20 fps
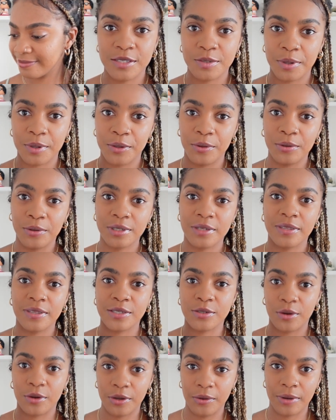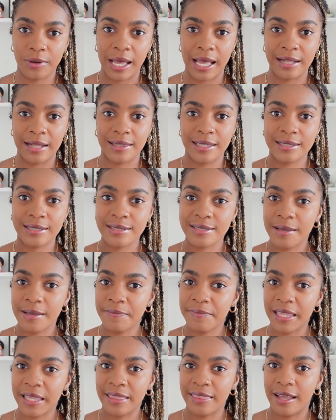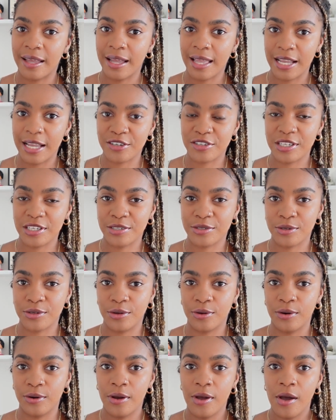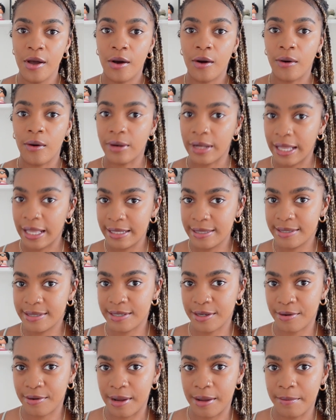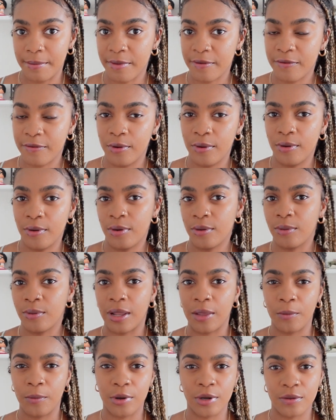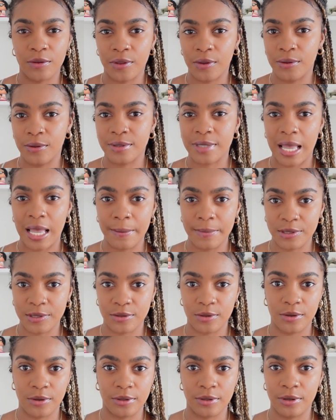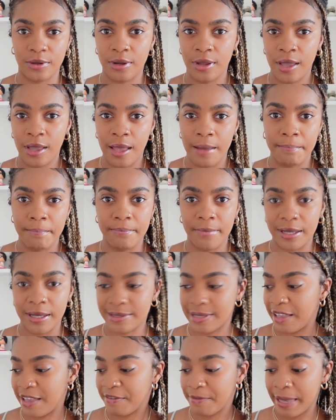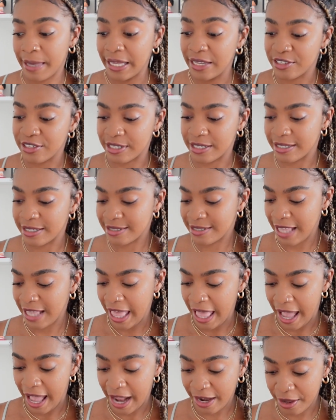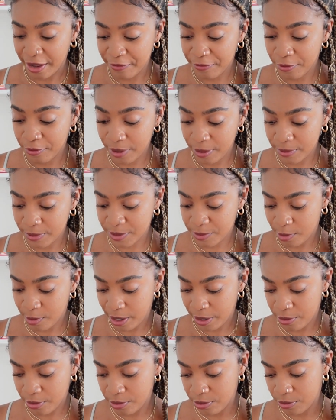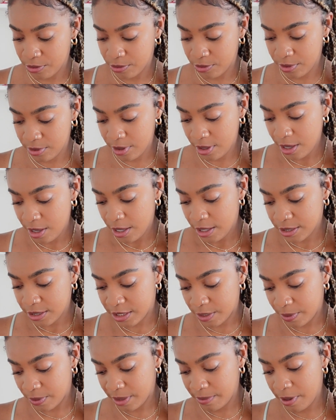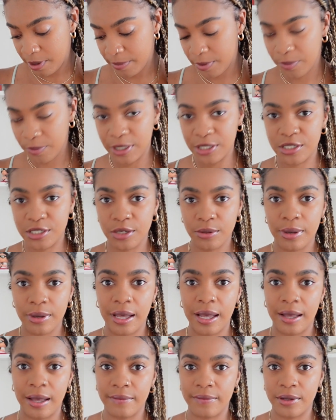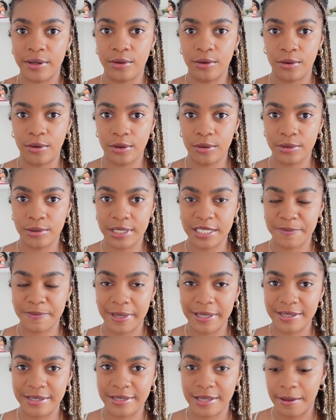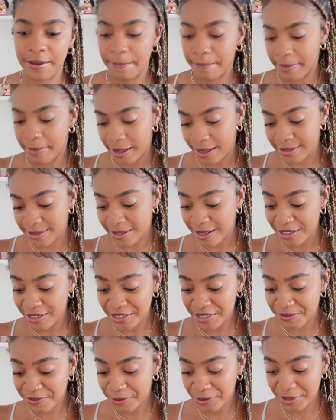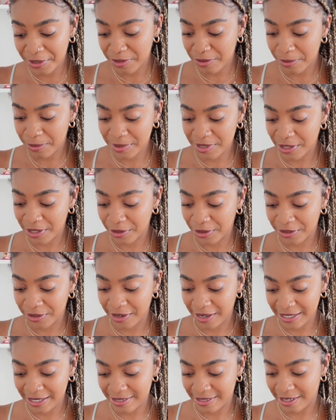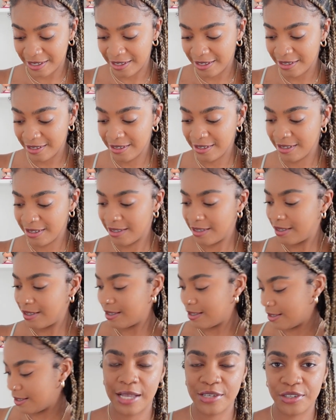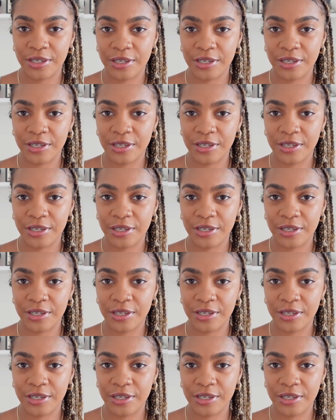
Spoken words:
I ordered this oil can. This is something that I actually saw on Instagram before on like one of those Amazon must-have pages, and I thought it was quite cool. So at the moment we do have an oil dispenser, but I just thought this one was a lot nicer. As you